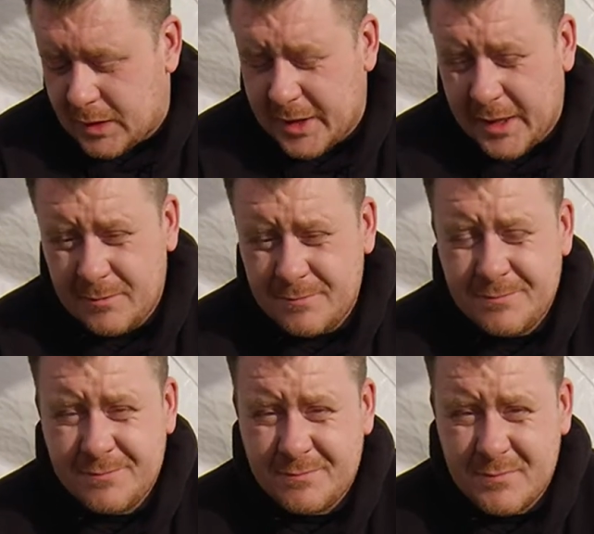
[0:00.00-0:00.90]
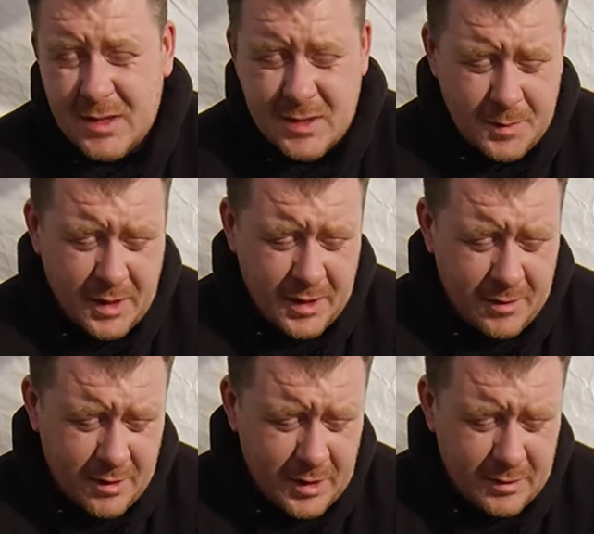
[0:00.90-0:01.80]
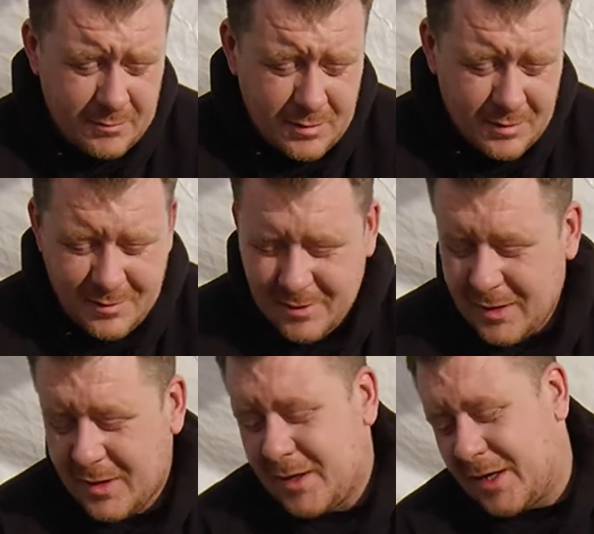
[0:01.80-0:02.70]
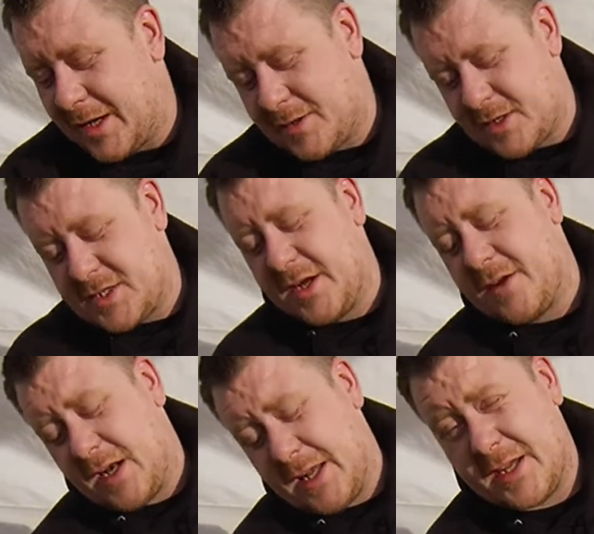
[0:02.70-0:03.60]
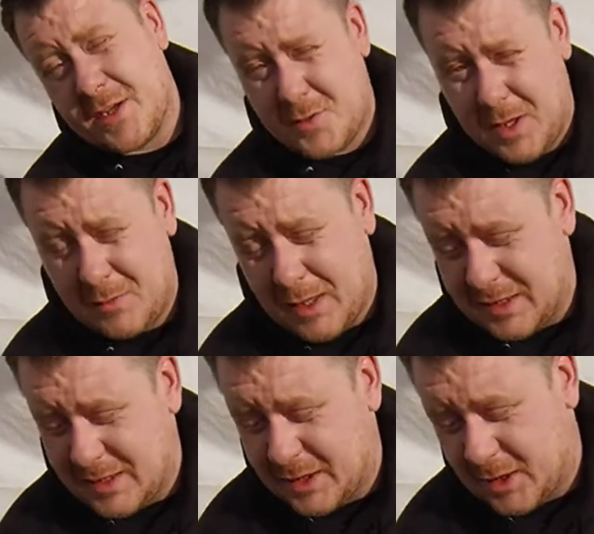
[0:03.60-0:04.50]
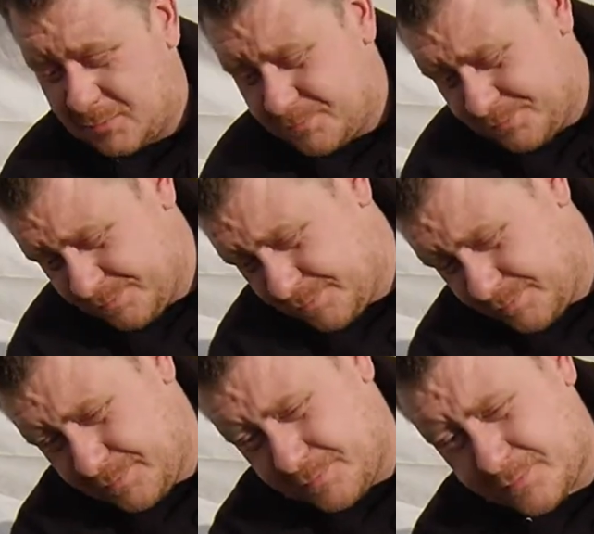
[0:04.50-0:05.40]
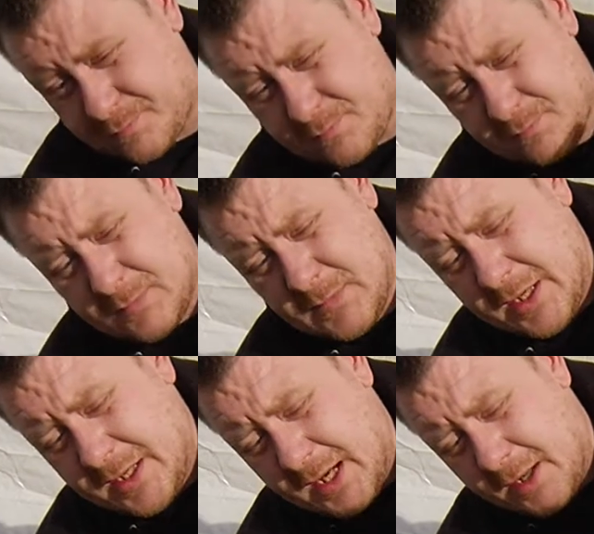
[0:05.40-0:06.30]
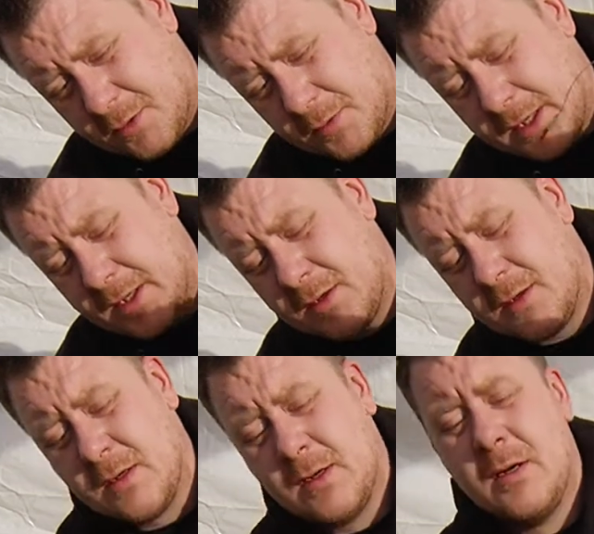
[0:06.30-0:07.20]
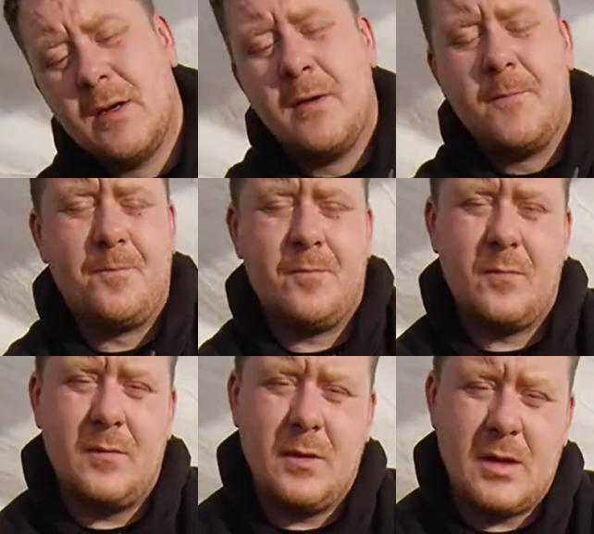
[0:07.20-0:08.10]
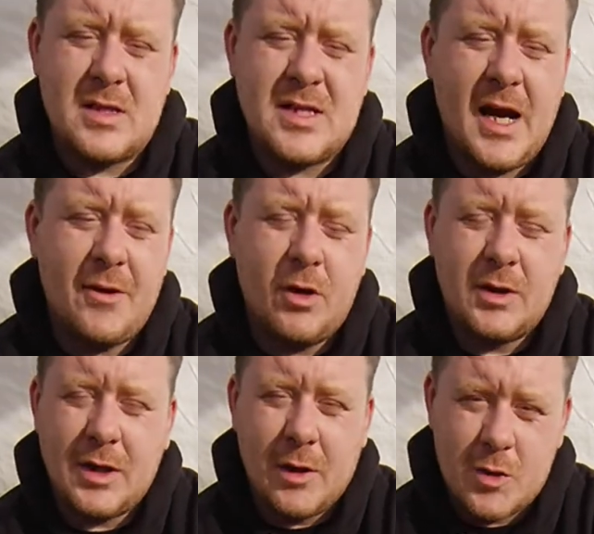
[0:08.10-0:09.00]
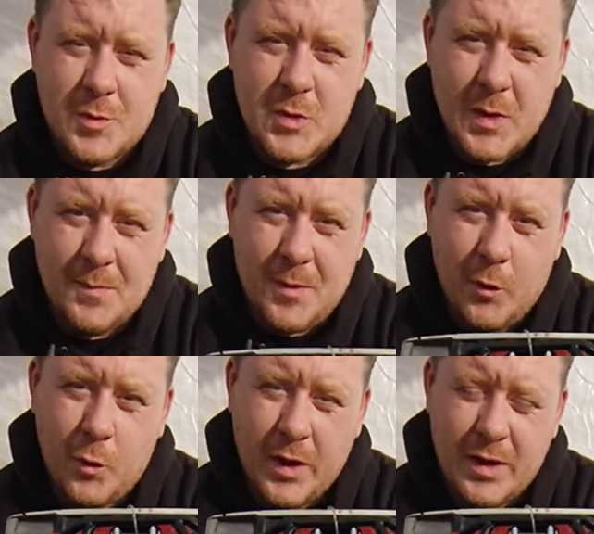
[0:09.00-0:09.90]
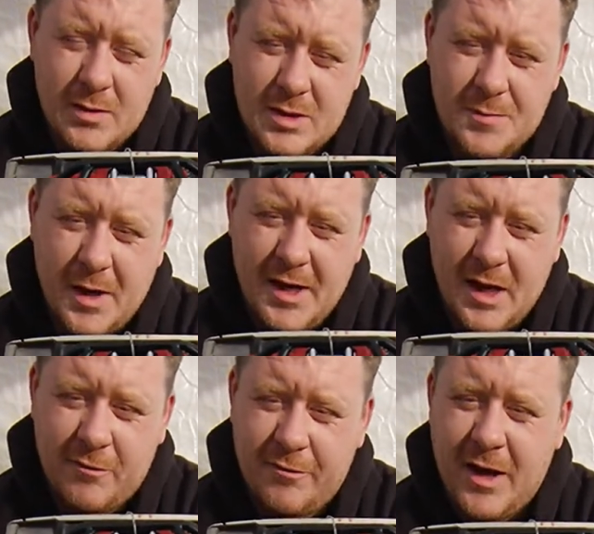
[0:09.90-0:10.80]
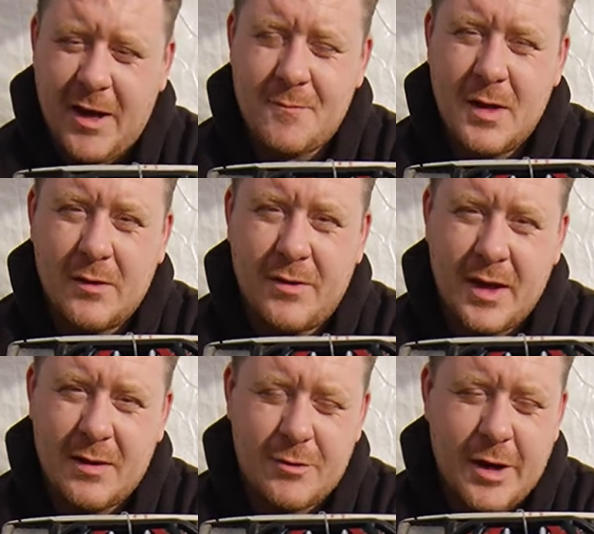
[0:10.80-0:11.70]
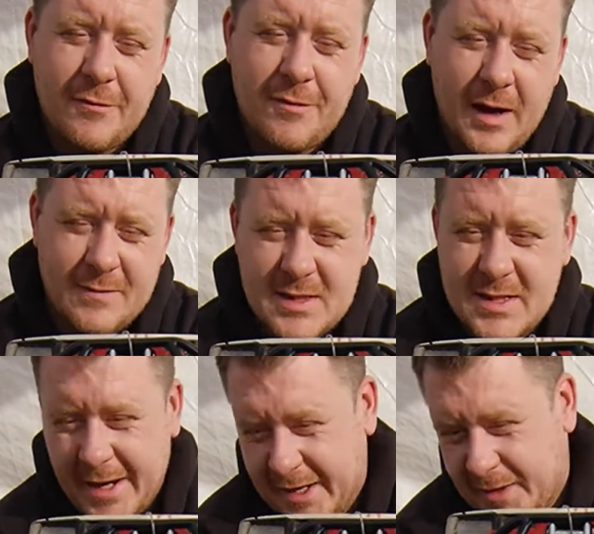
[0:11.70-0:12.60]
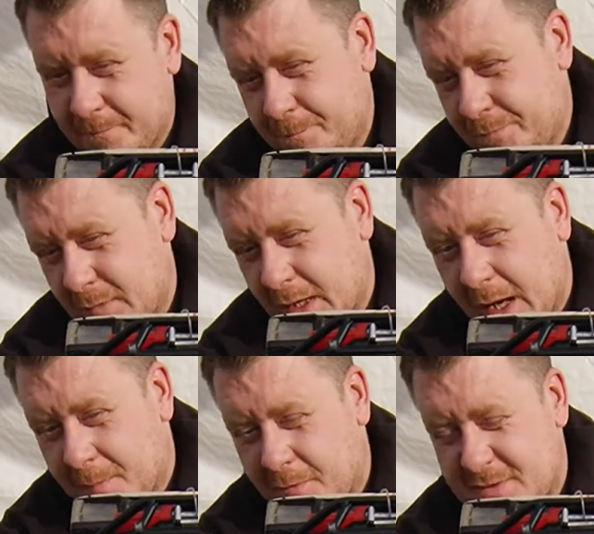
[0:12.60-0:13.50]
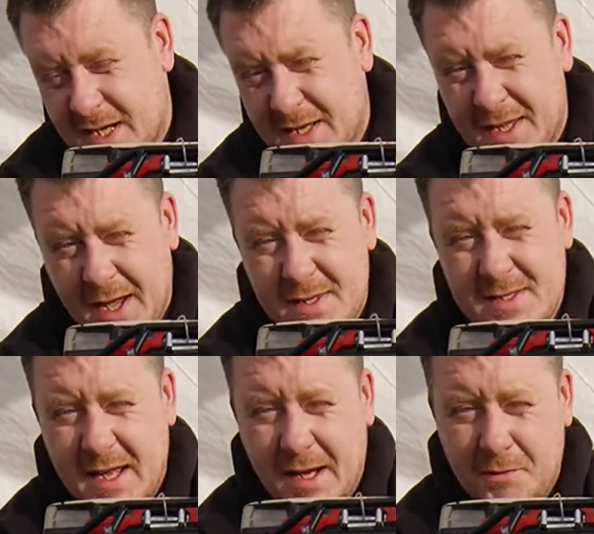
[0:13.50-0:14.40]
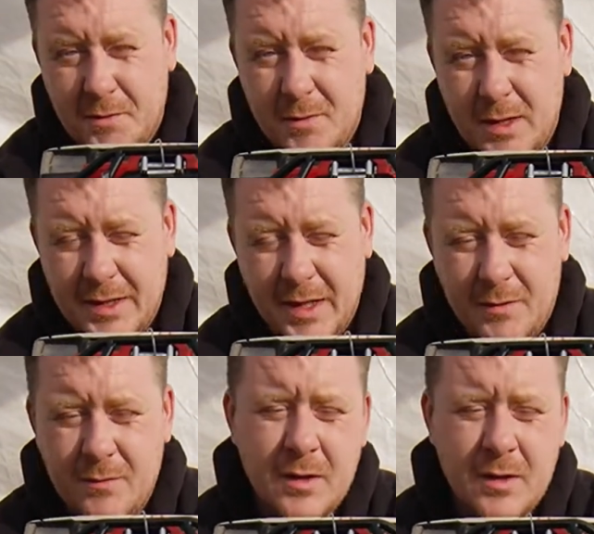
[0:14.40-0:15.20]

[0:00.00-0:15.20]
yeah, that's about it really. The steering link as well, while I think on, get that out of the way. The tie rod that goes between both wheels is made out of 5mm thick grade 5 titanium. I've turned the ends down, and then